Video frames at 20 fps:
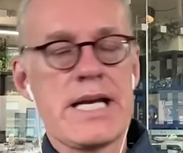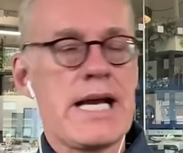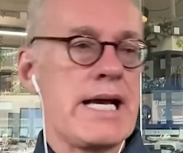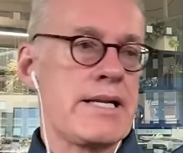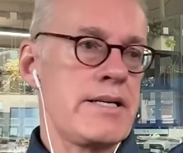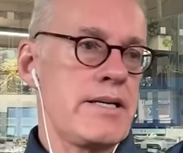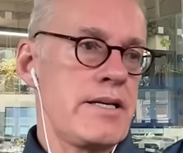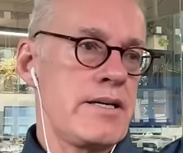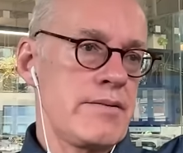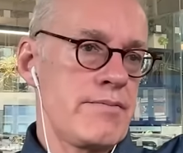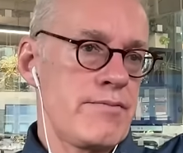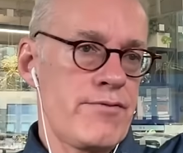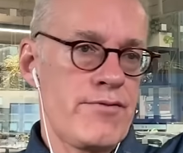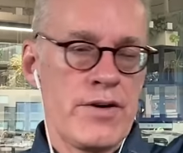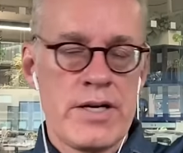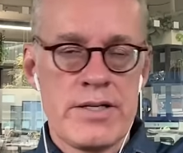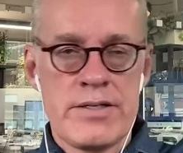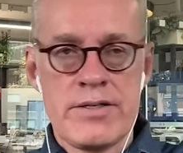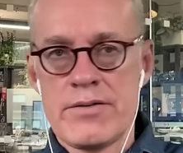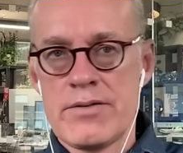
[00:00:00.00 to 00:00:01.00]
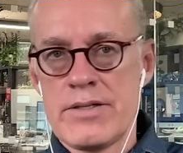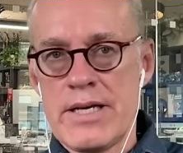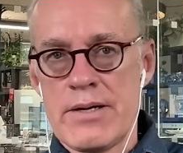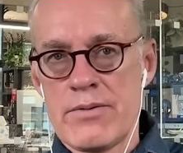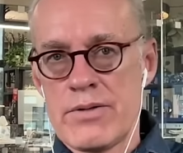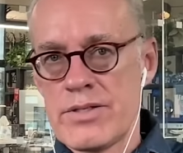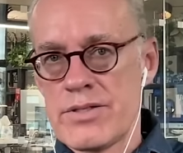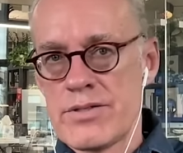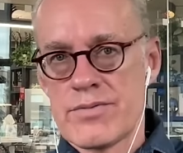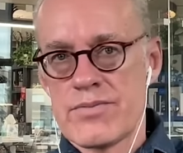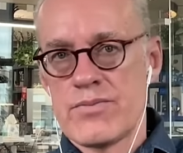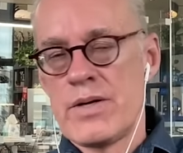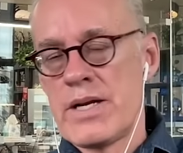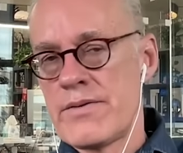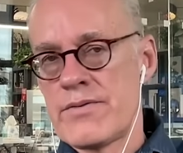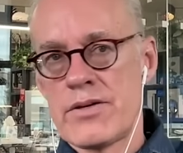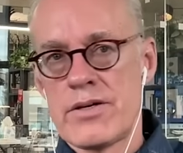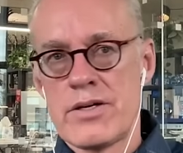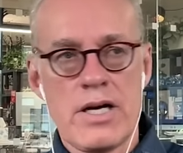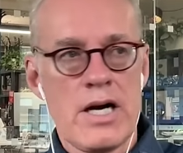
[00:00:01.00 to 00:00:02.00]
had a fund that was
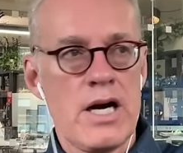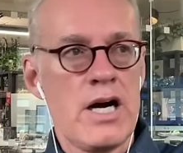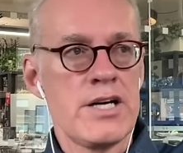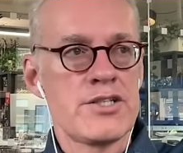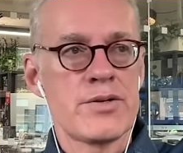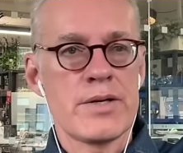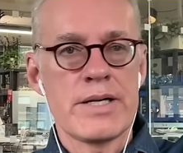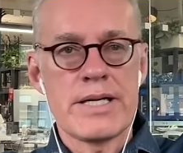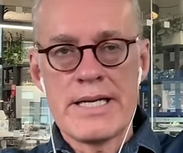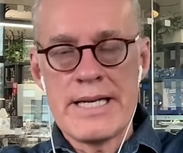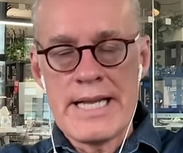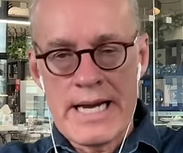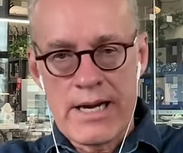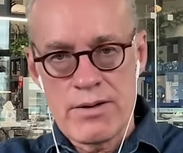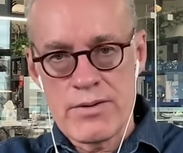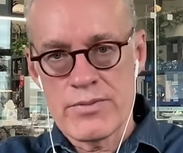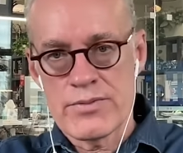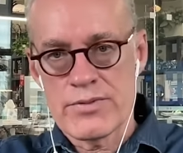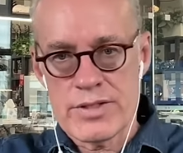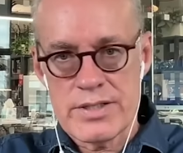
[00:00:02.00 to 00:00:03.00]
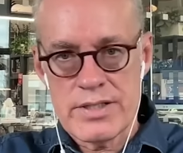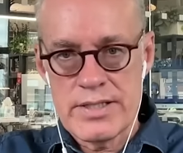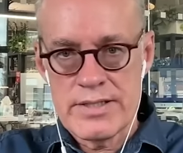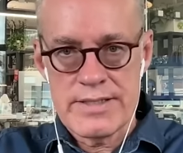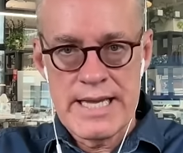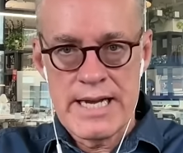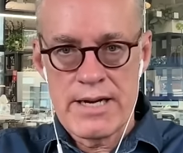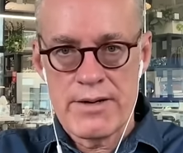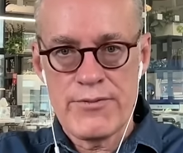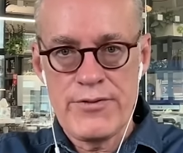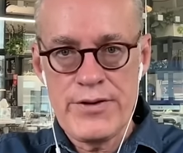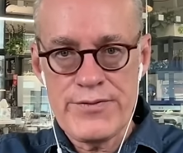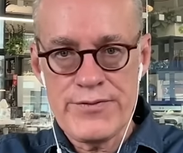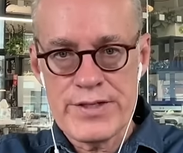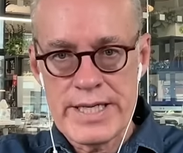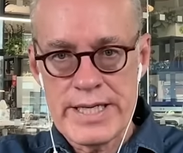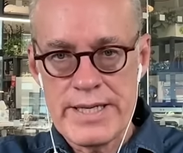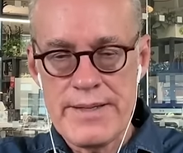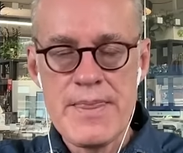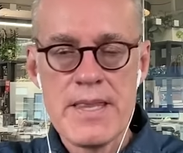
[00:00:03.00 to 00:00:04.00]
whatever 100 and now is, is now
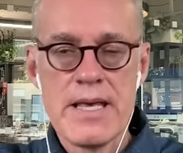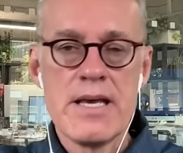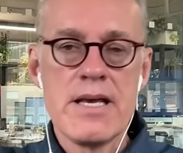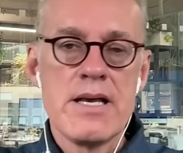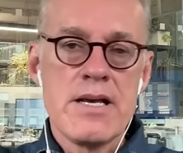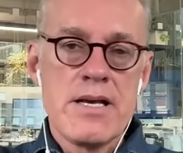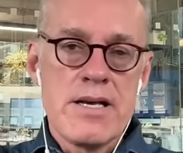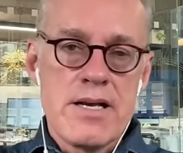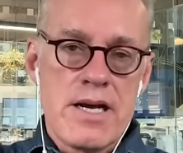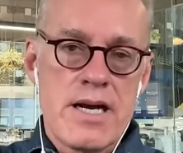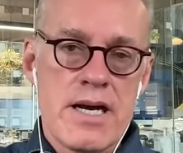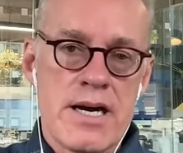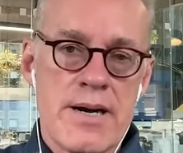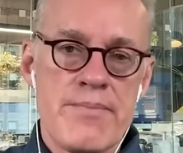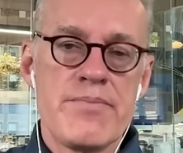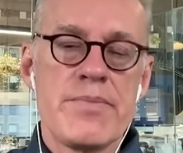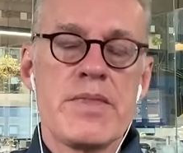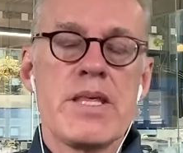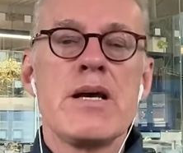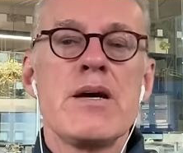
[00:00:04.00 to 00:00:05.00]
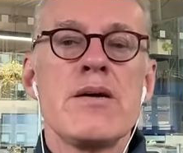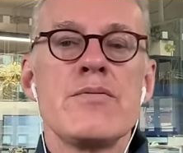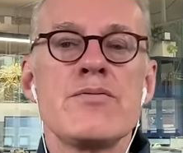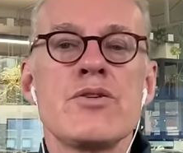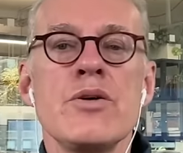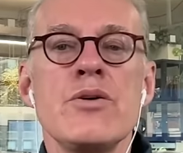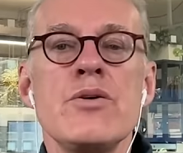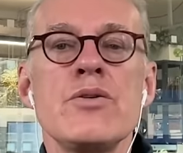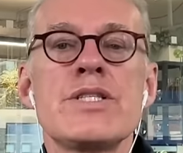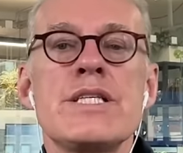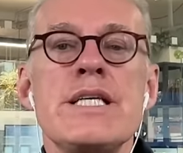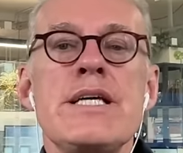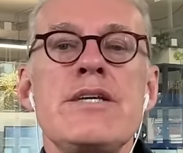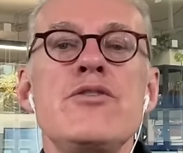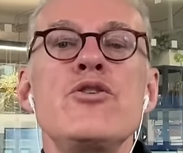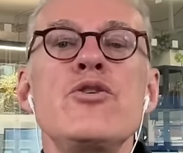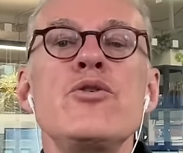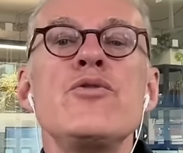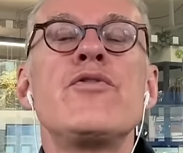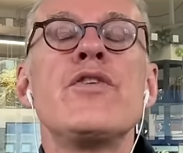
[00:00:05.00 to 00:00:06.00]
50. Um, so you'll see
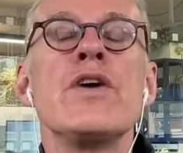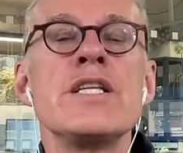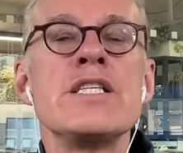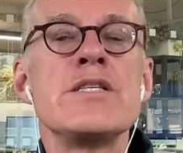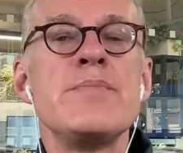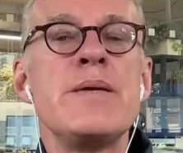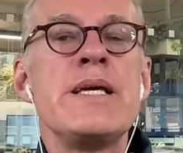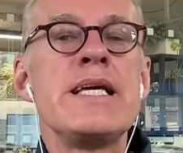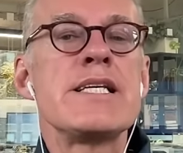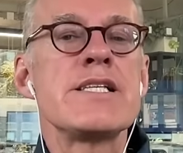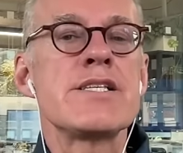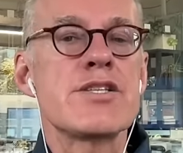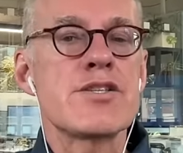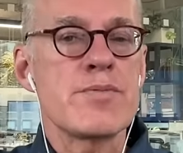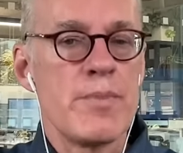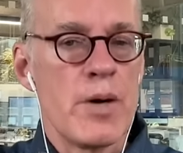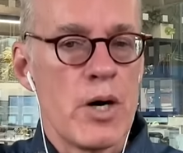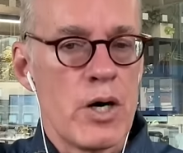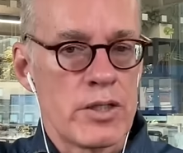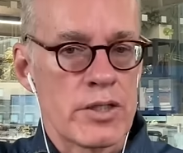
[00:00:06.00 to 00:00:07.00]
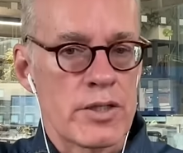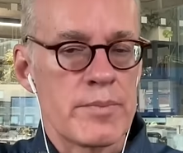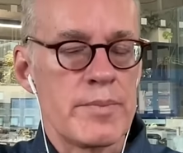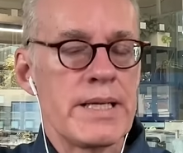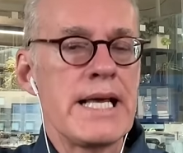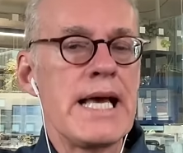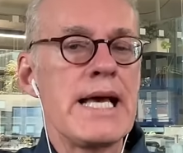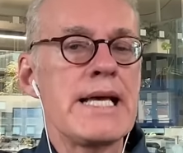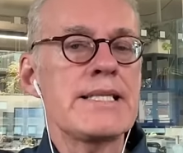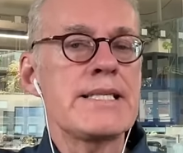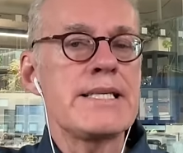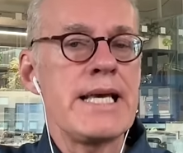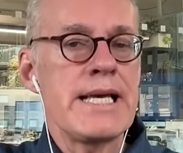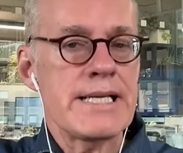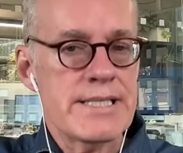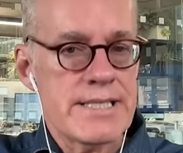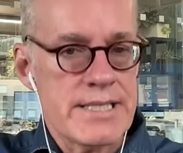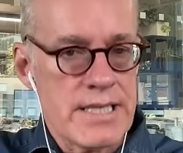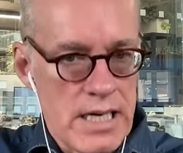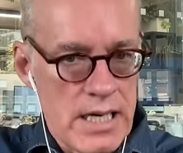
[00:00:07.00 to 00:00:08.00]
new funds being smaller, but that
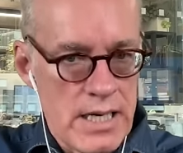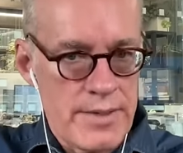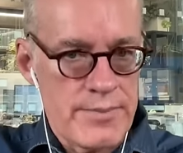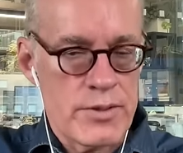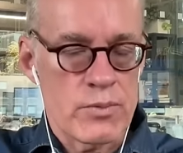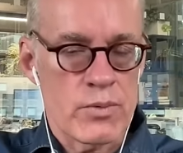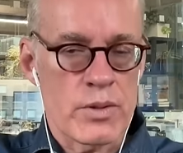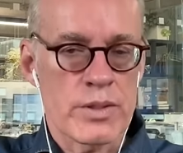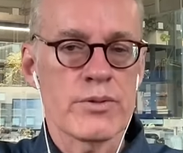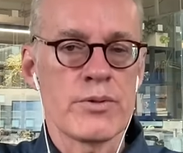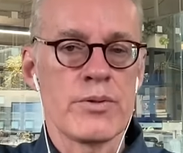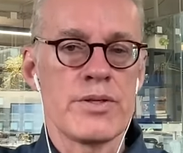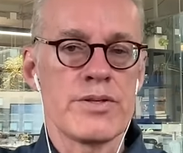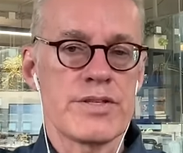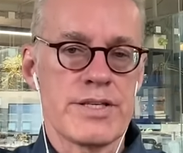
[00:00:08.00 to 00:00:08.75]
takes time to work through the